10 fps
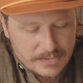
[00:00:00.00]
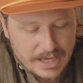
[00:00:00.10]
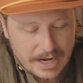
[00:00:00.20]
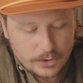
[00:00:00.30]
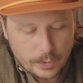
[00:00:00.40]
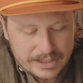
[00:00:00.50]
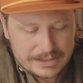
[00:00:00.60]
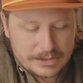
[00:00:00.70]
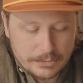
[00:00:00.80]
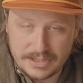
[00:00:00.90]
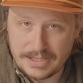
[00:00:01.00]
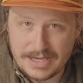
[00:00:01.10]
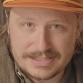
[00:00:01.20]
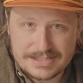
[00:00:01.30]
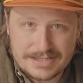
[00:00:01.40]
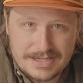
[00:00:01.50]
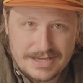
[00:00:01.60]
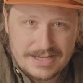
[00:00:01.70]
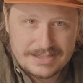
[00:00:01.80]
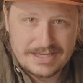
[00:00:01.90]
And I quickly realized
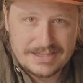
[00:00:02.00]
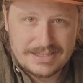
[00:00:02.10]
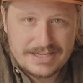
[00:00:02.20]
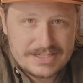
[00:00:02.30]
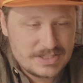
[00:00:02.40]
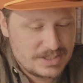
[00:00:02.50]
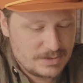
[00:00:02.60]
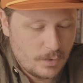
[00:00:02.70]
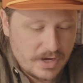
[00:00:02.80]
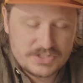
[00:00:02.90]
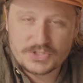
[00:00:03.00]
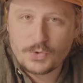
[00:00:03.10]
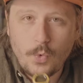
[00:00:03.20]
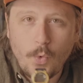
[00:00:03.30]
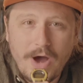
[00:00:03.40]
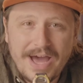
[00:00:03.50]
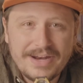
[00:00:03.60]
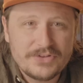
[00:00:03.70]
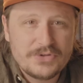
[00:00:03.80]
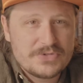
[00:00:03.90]
that this watch is
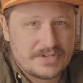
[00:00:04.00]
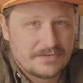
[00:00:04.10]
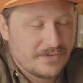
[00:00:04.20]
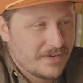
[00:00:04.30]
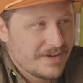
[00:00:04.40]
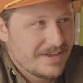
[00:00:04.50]
quite elusive.